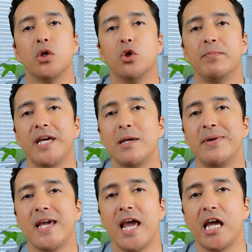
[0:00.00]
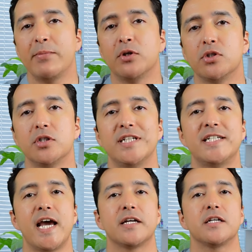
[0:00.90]
you may be able to
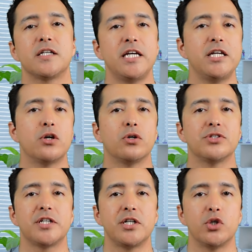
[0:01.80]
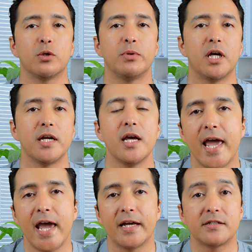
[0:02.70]
detect ketones in your blood
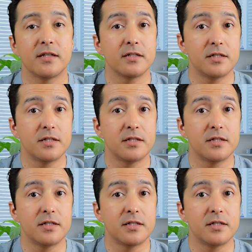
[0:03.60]
at